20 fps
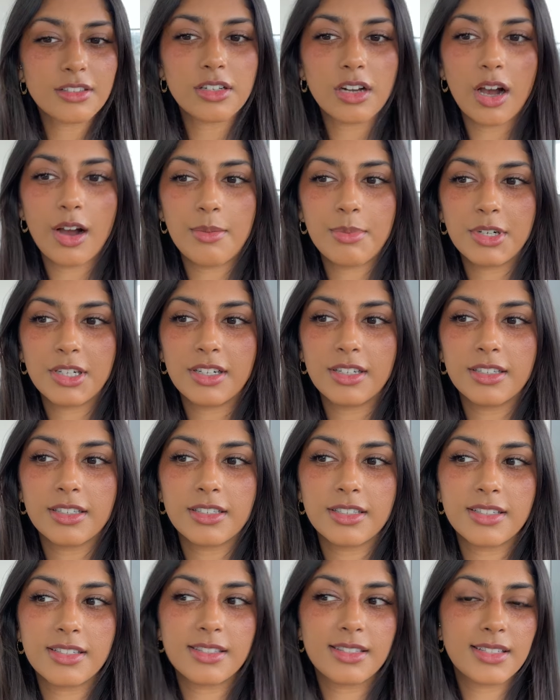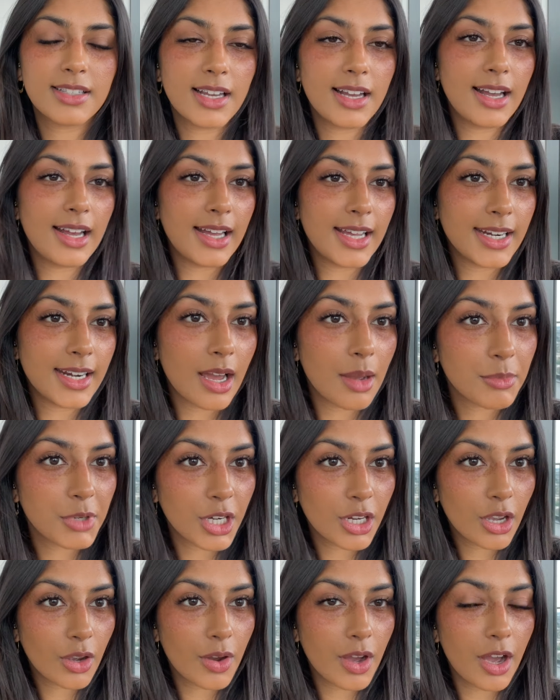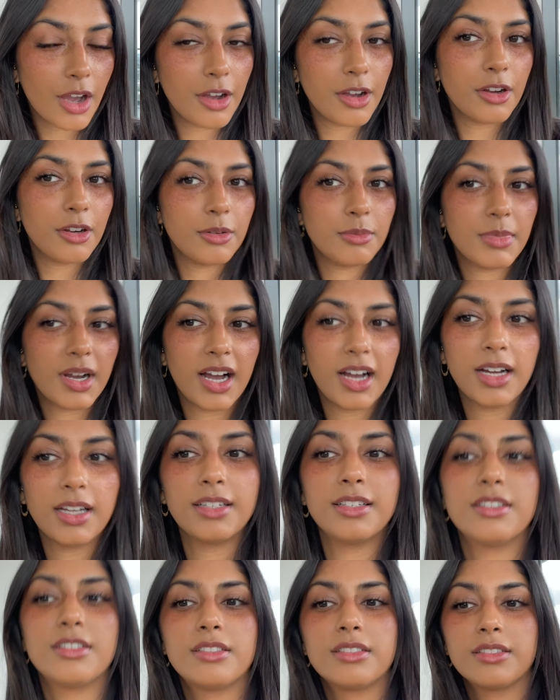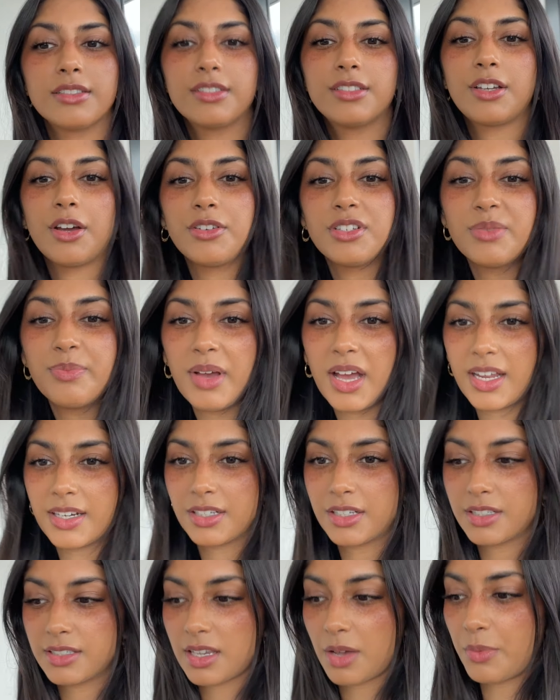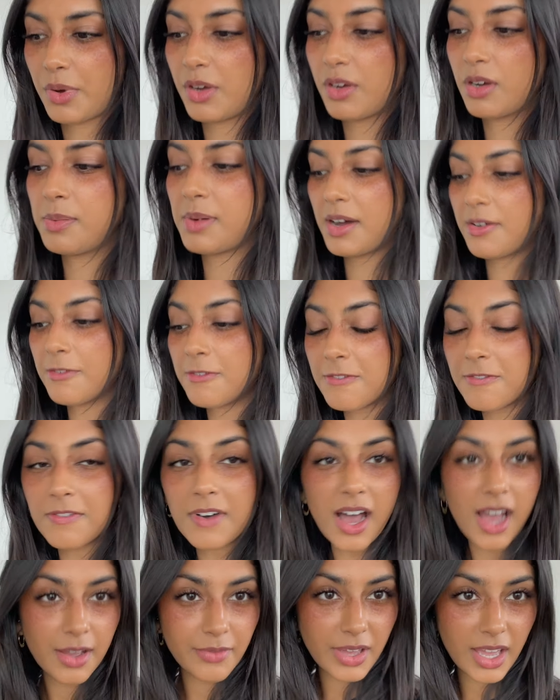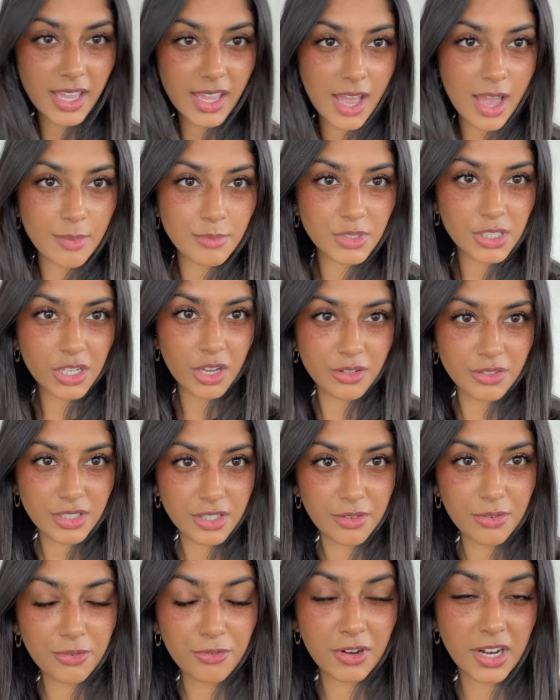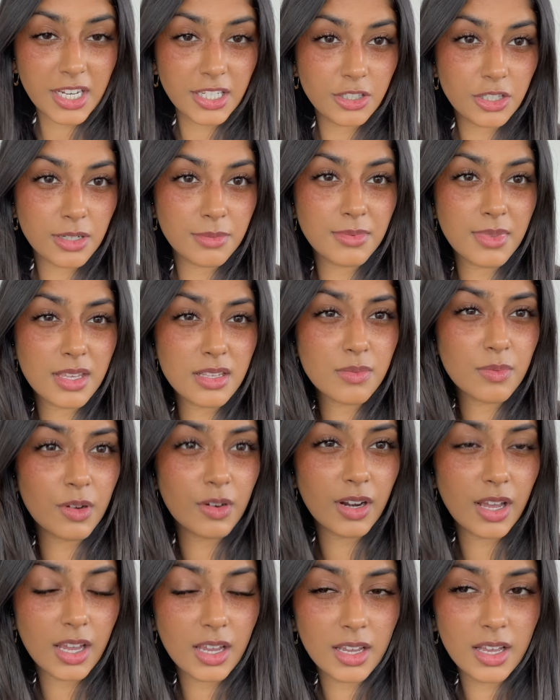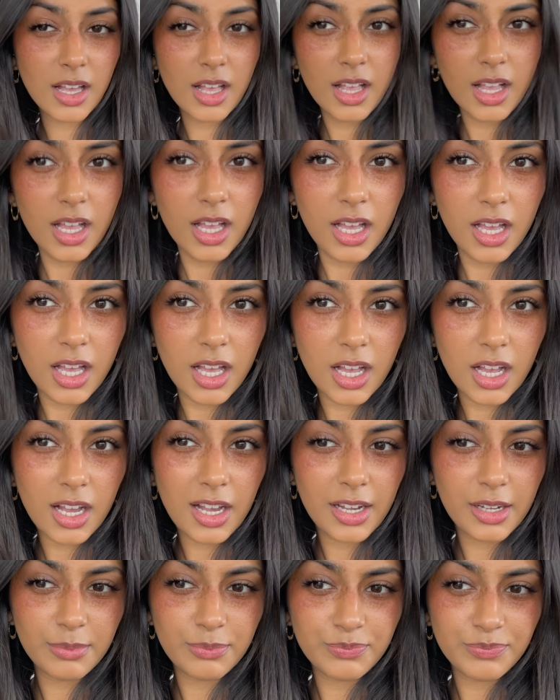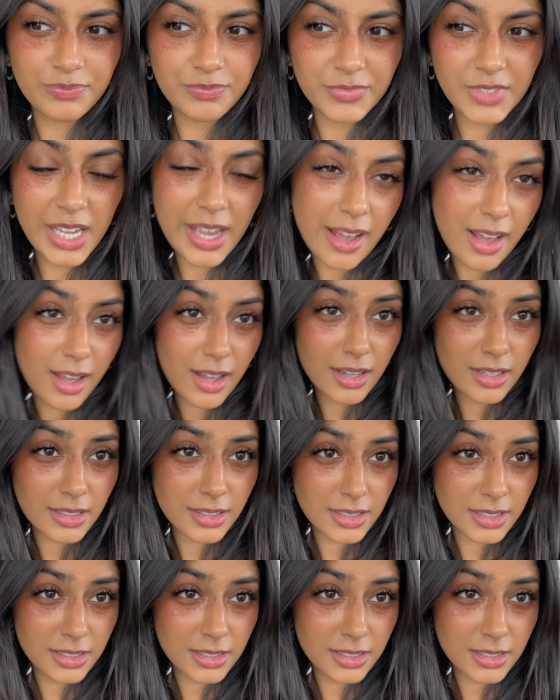a Starbucks and I'm gonna go home and go to bed because I woke up at 5 a.m. to go to the freaking gym this morning. Um, yeah.